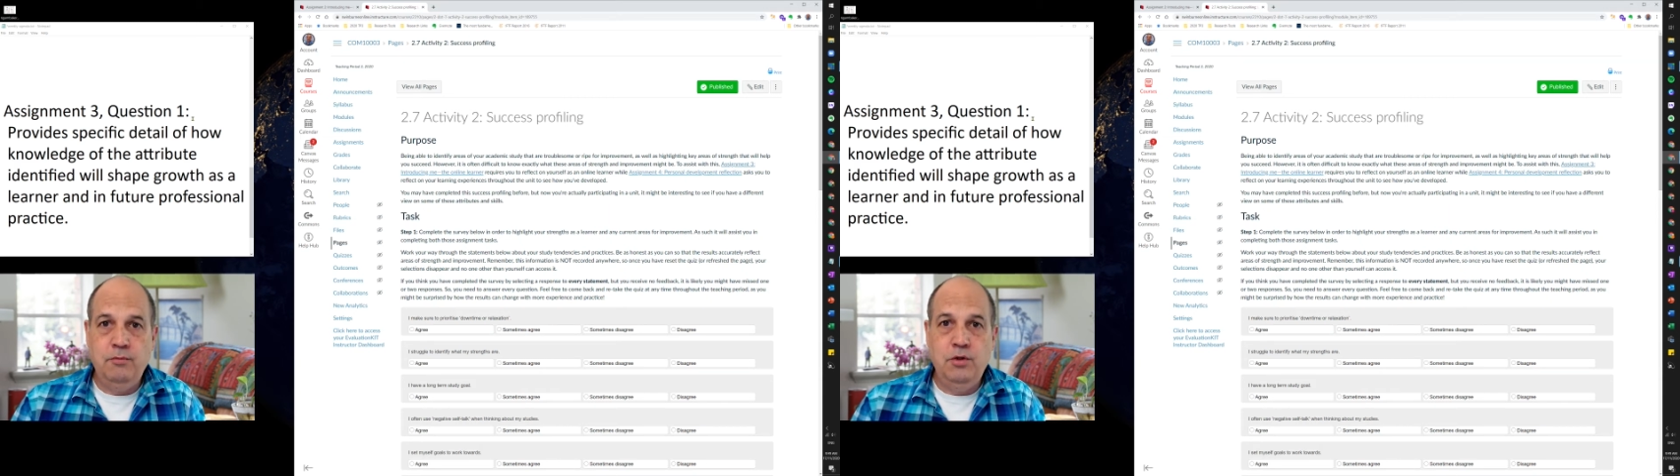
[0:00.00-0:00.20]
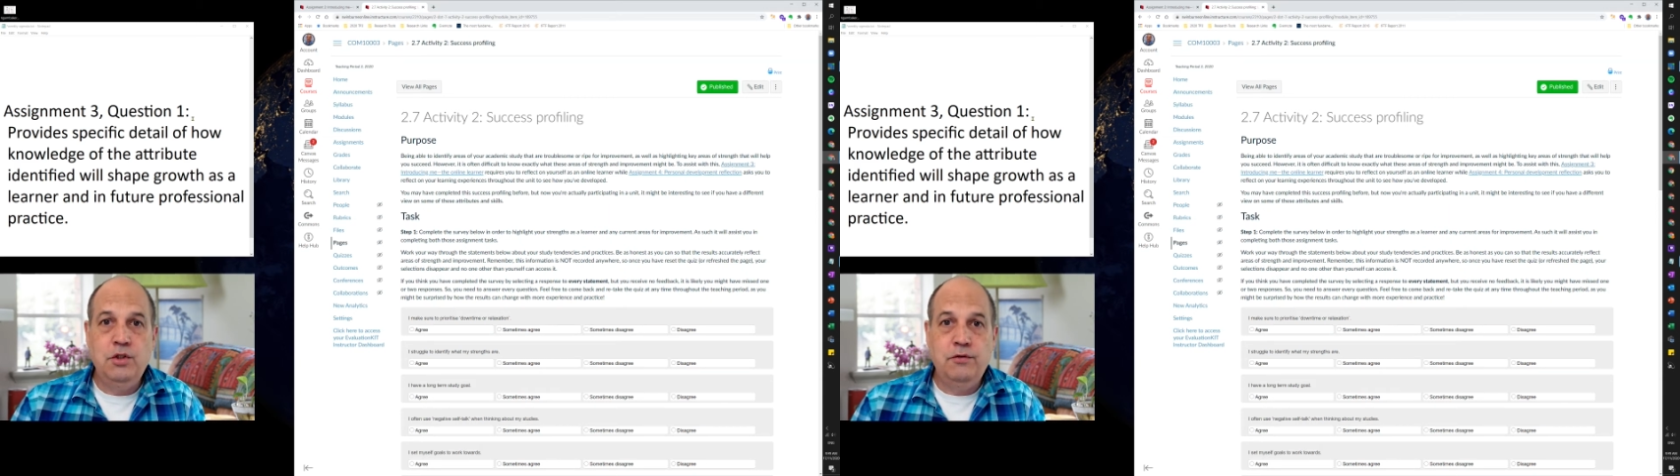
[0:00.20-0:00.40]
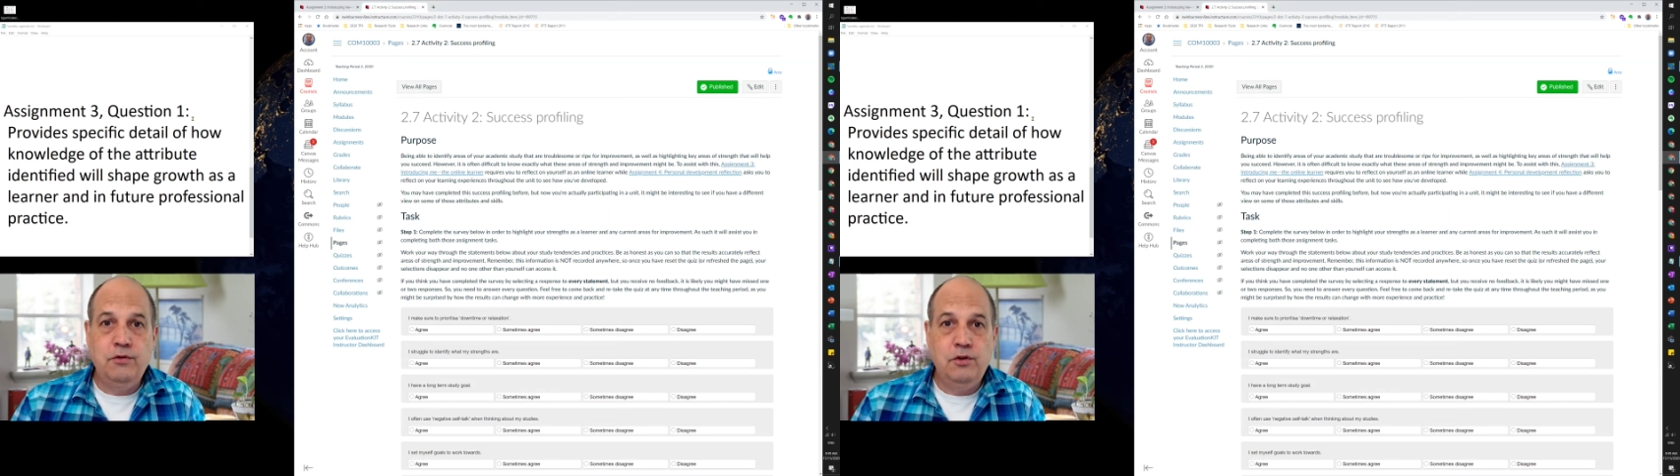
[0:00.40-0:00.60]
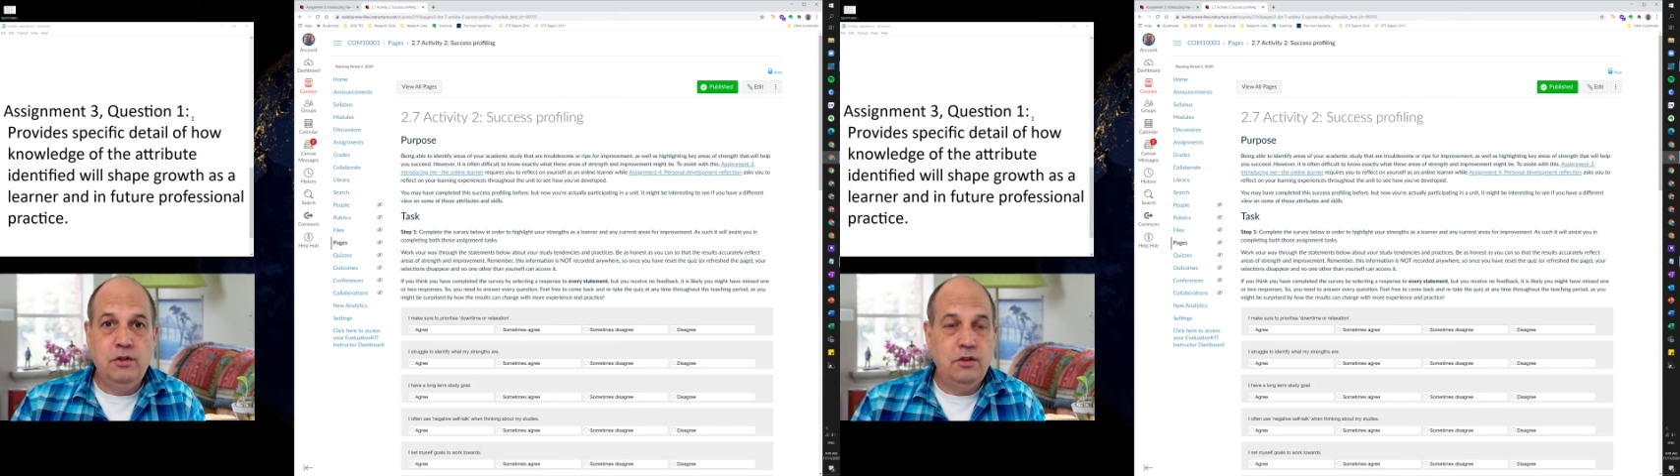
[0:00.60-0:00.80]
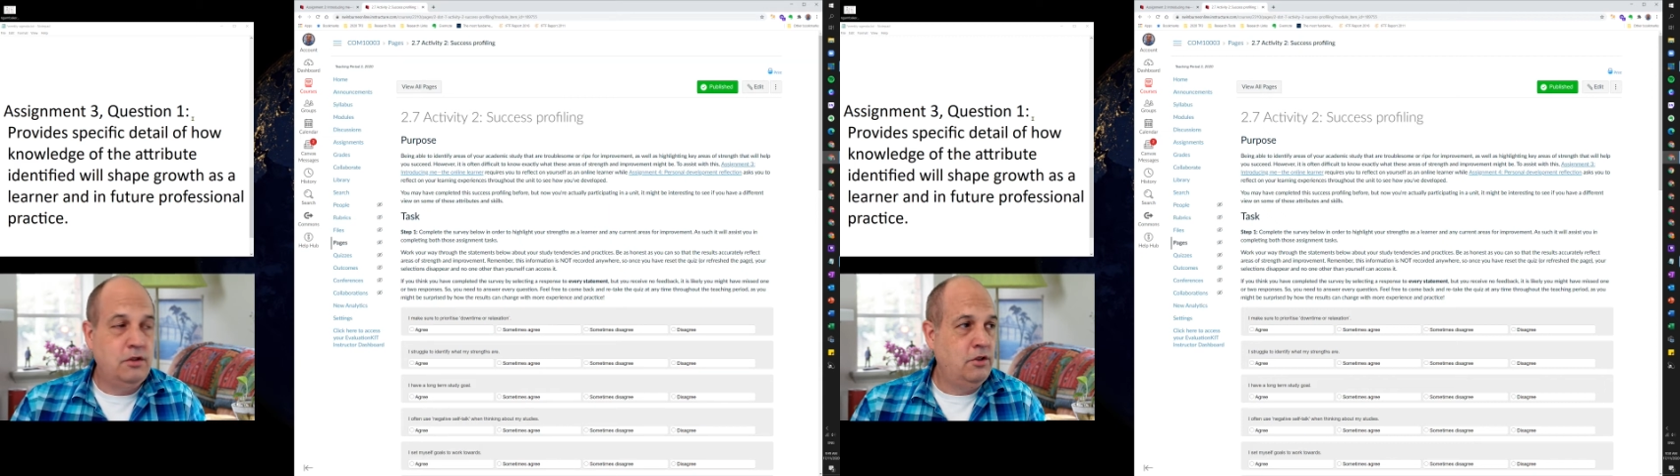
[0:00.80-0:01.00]

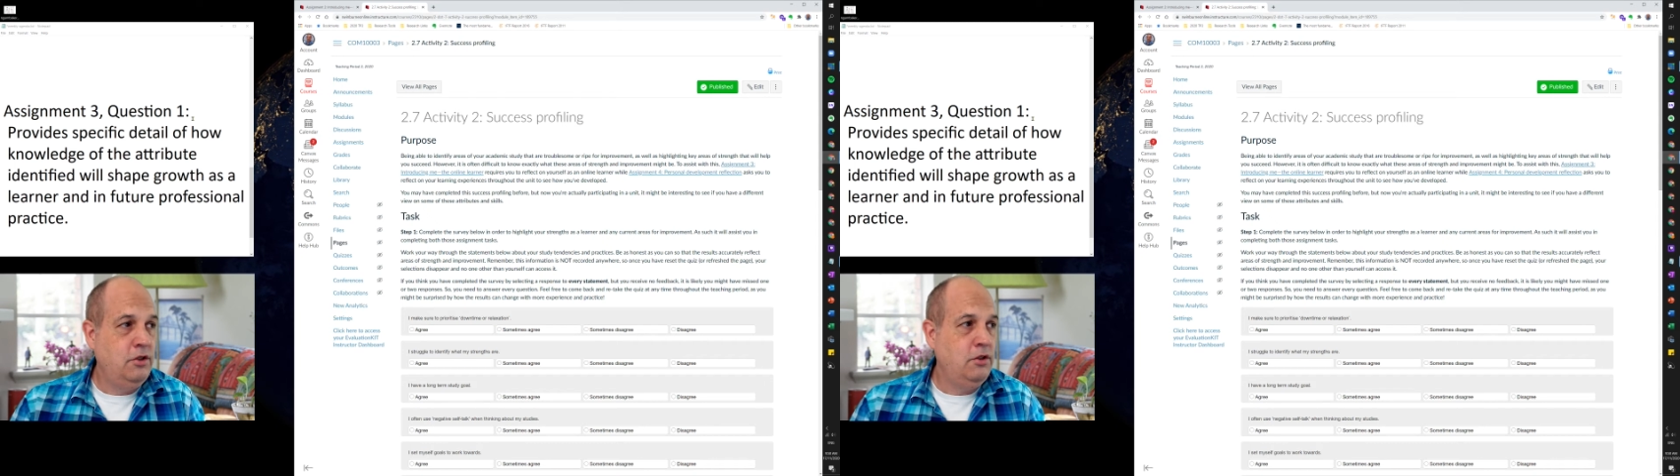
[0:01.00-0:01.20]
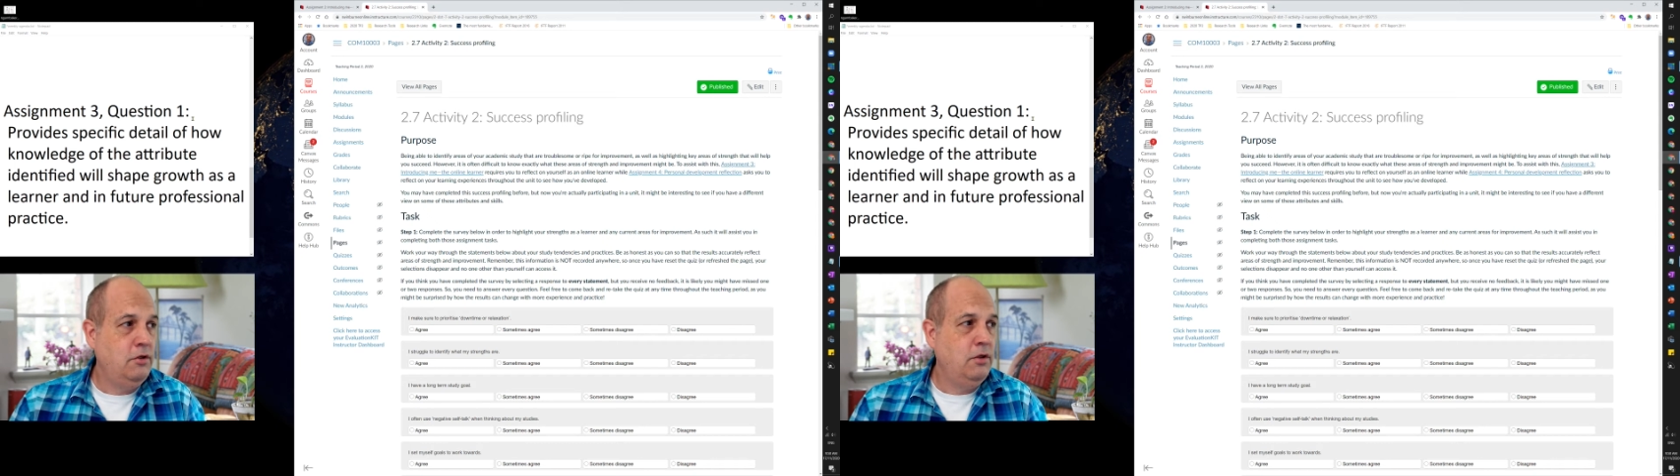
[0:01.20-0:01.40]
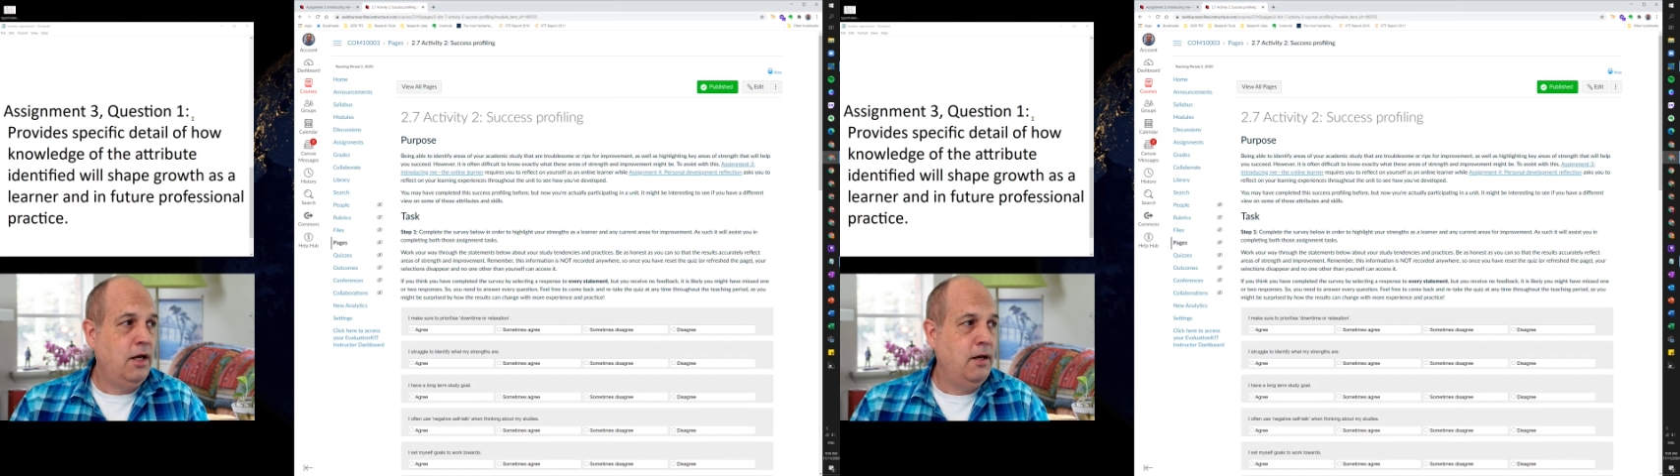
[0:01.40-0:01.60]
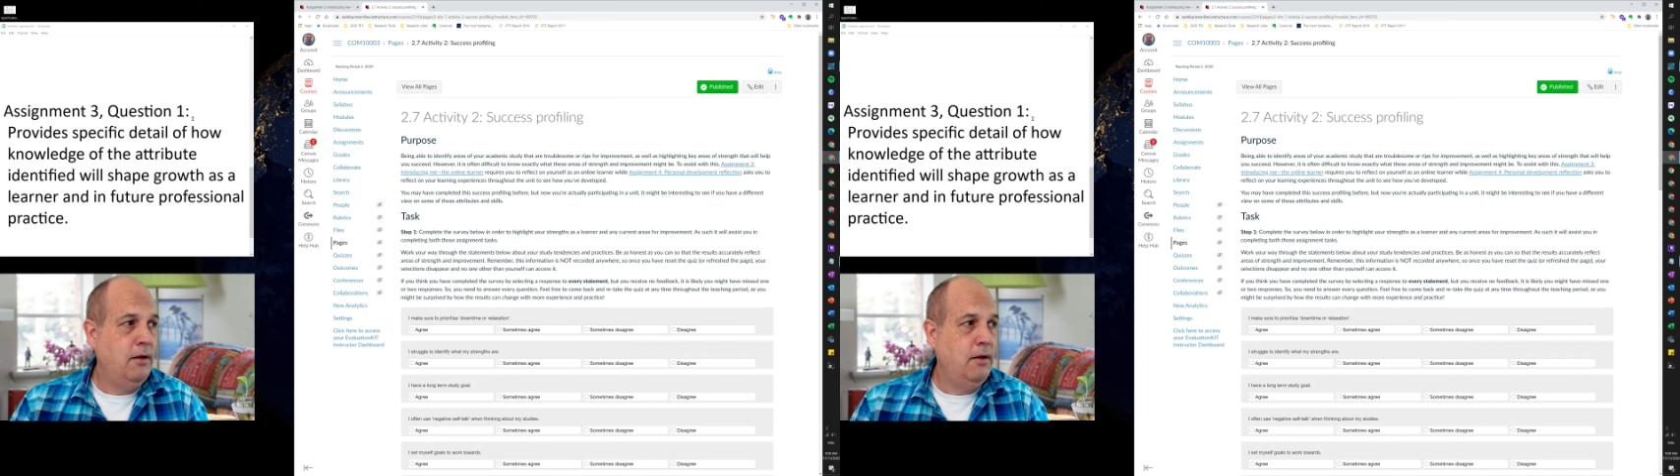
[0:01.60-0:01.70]
useful to you